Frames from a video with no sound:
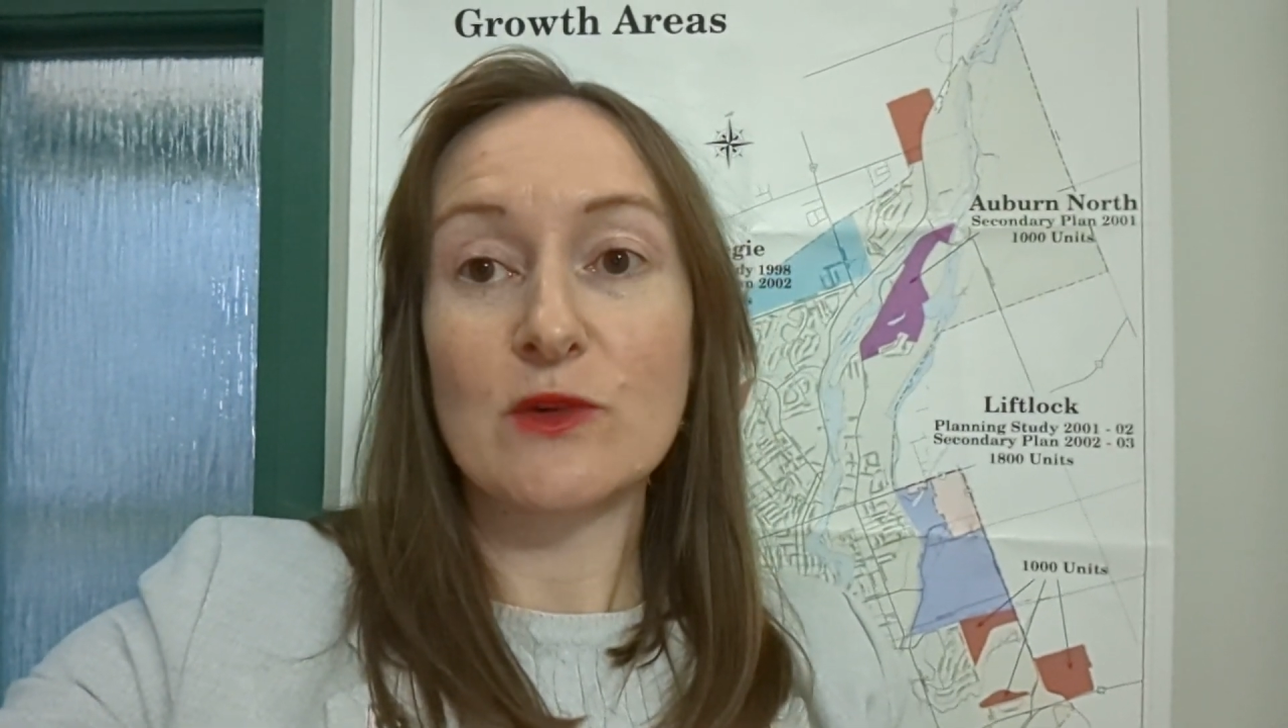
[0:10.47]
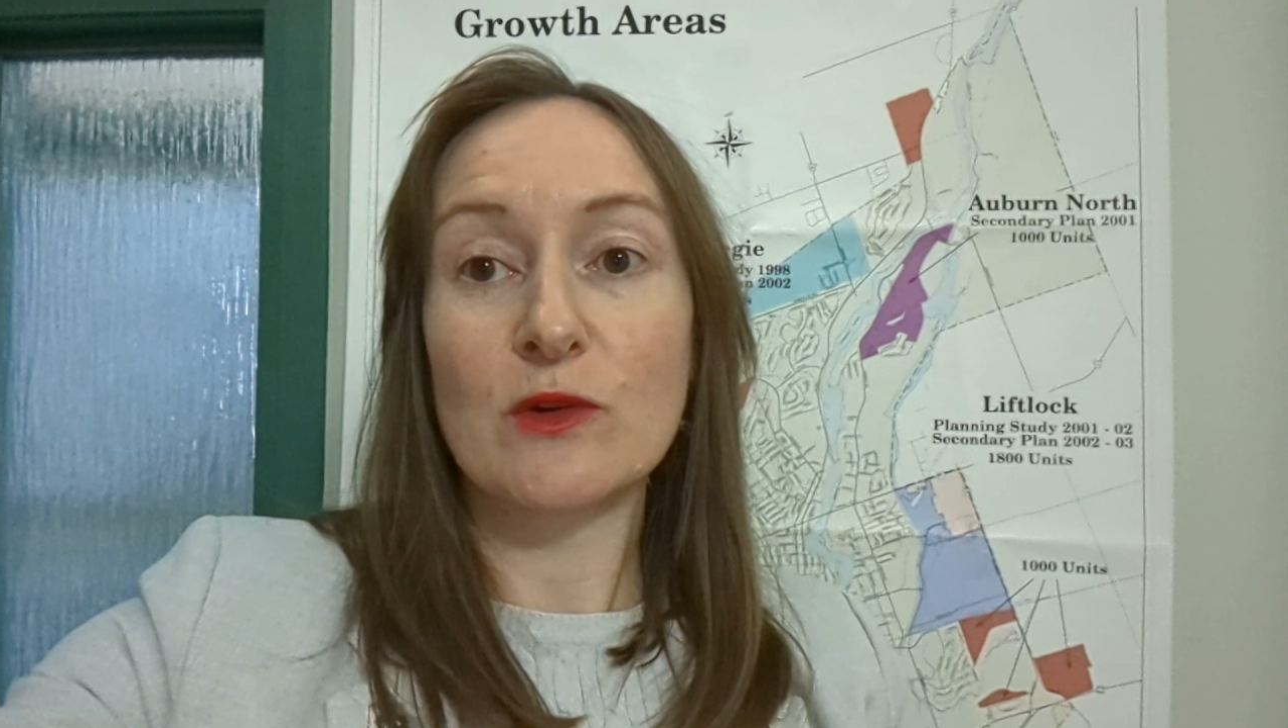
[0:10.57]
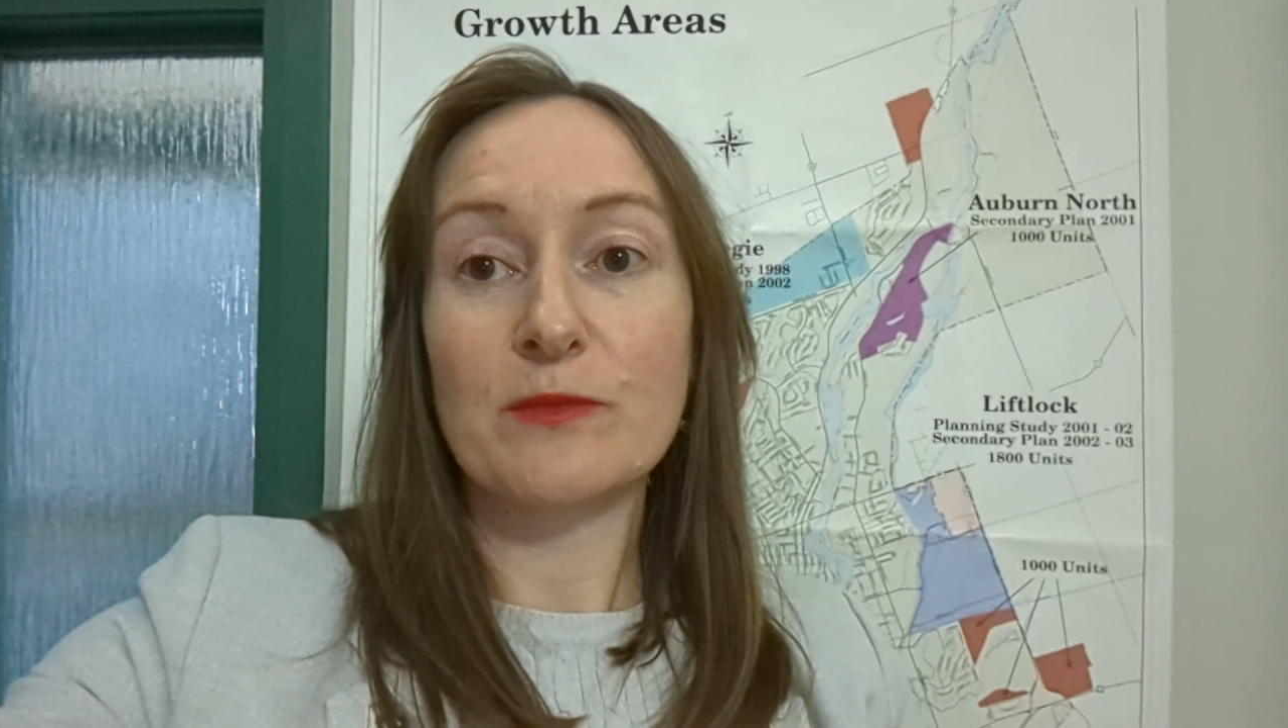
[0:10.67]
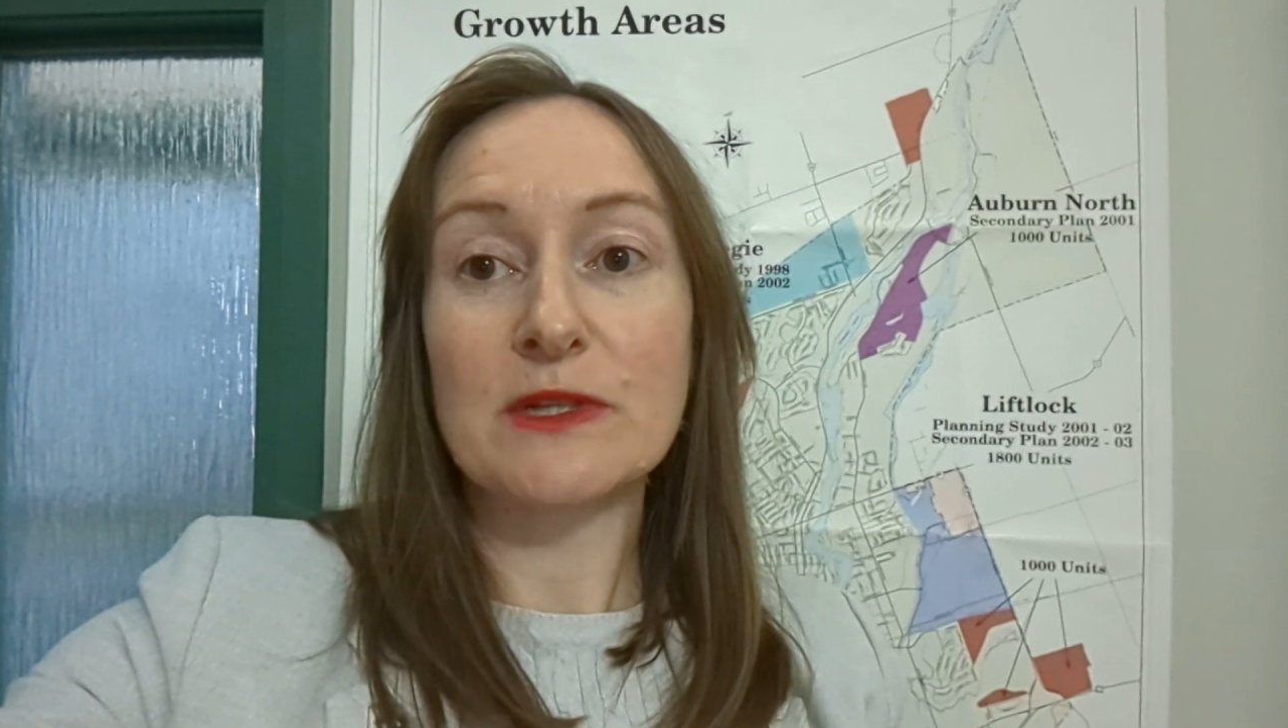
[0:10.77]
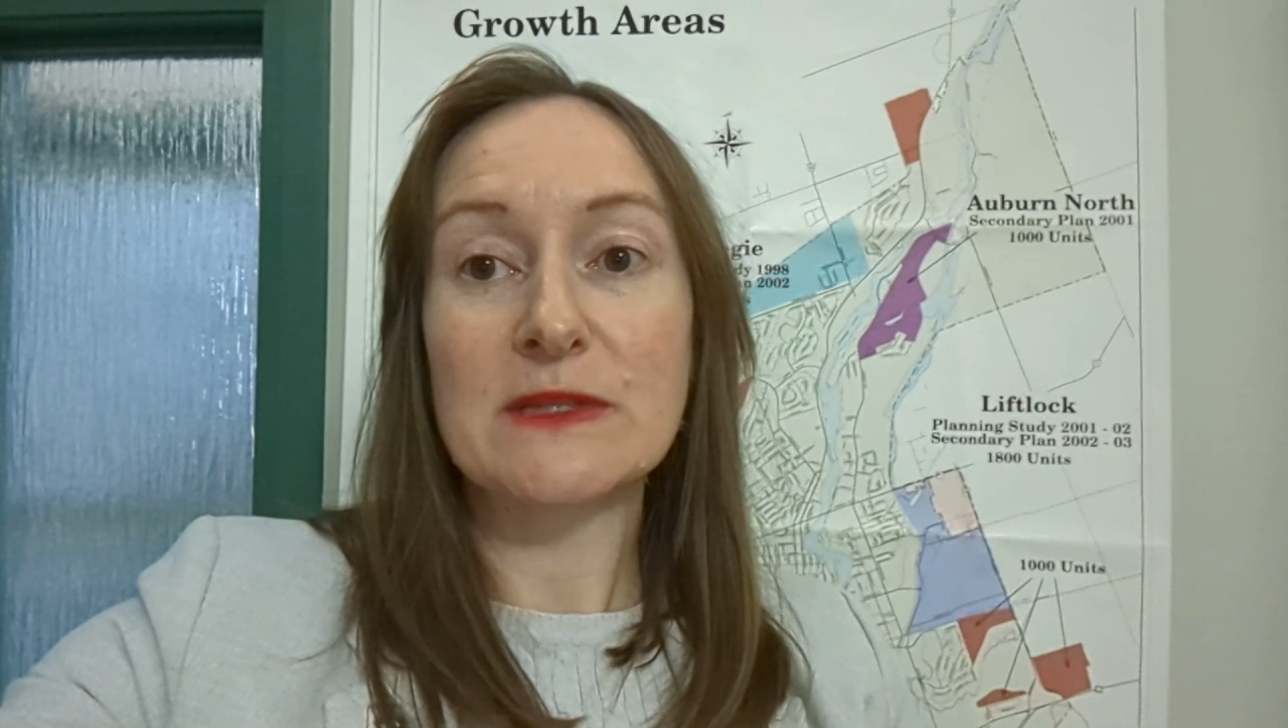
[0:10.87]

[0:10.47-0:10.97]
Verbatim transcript: corporate